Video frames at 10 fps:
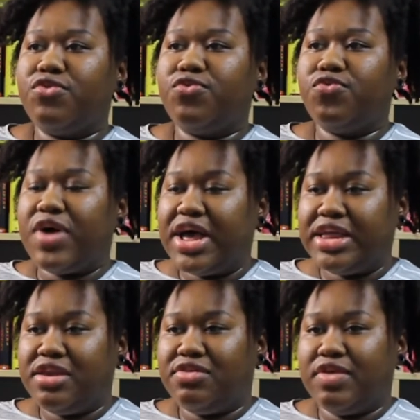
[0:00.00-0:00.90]

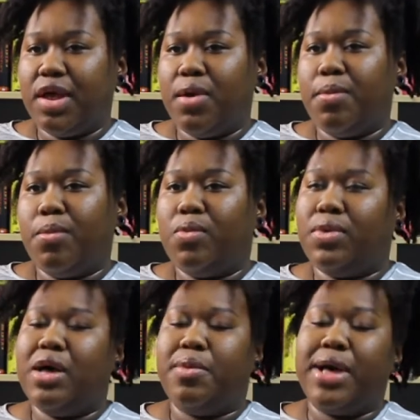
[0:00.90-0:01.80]
find
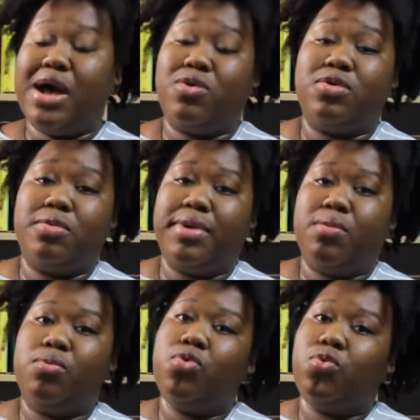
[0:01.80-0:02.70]
out
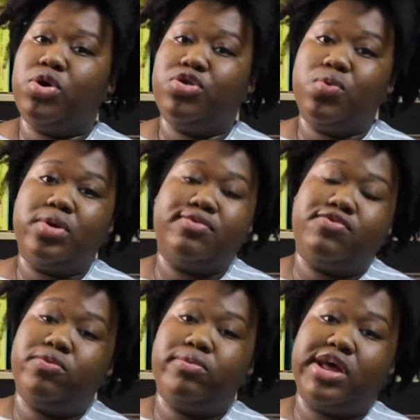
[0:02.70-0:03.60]
about more what you want
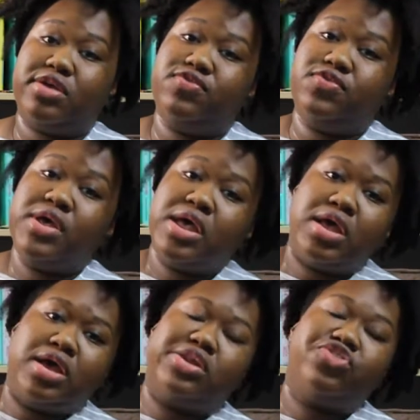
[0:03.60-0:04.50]
from life,
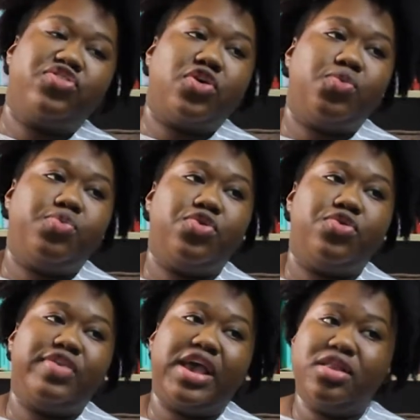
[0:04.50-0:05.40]
and I just hope you
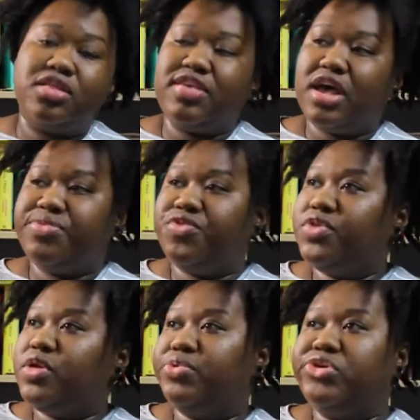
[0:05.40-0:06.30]
take the time to
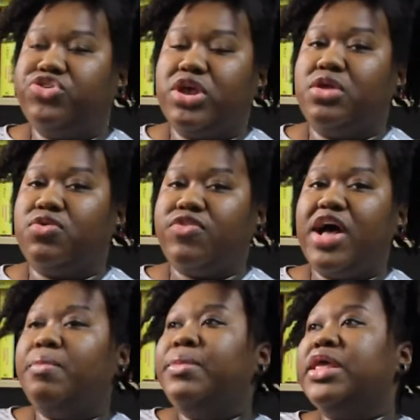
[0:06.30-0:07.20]
really appreciate your
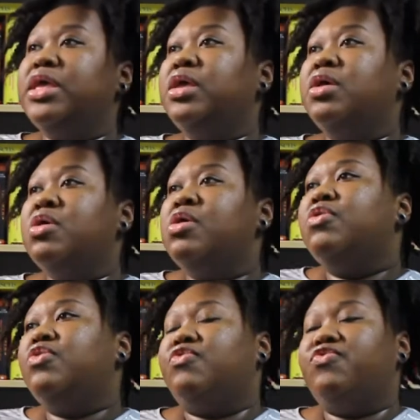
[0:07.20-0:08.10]
family,
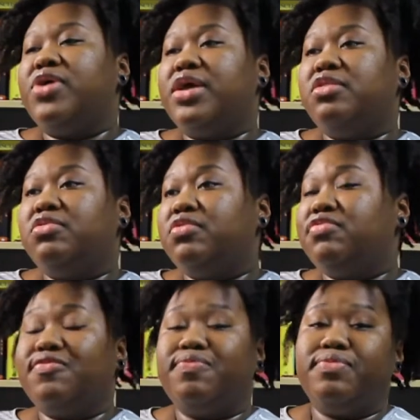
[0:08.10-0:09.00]
your
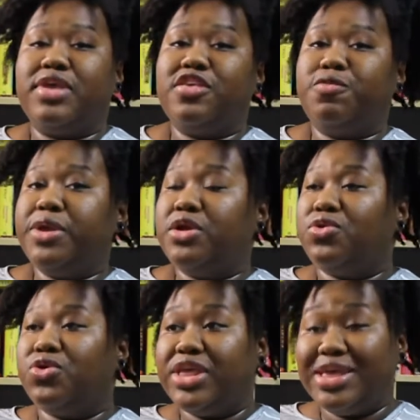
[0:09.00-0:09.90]
friends. It's been a
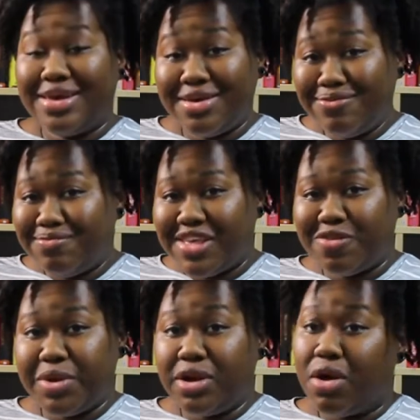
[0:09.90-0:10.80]
long year, it's
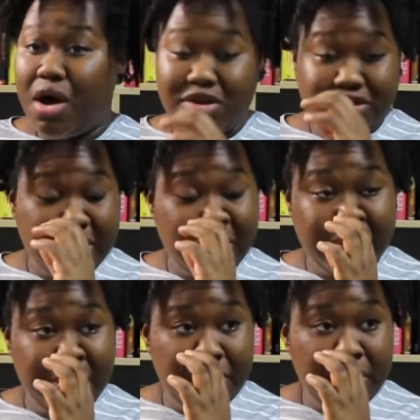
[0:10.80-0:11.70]
been a hard year,
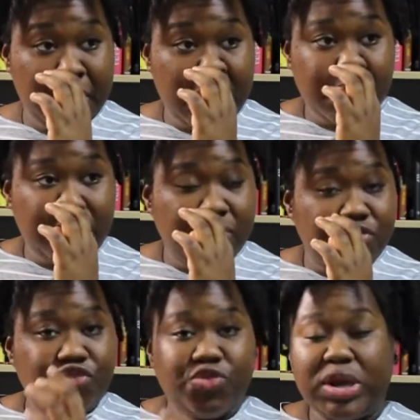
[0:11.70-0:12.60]
but I'm
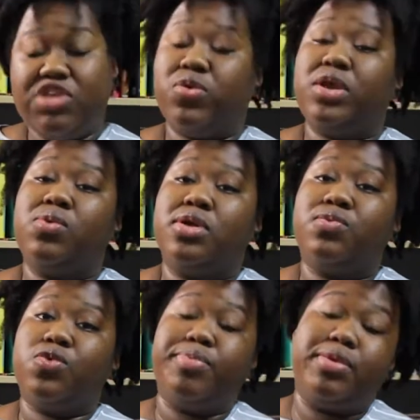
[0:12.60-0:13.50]
sure 2021
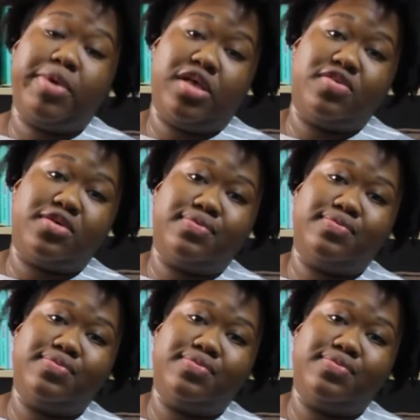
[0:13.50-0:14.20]
will be better.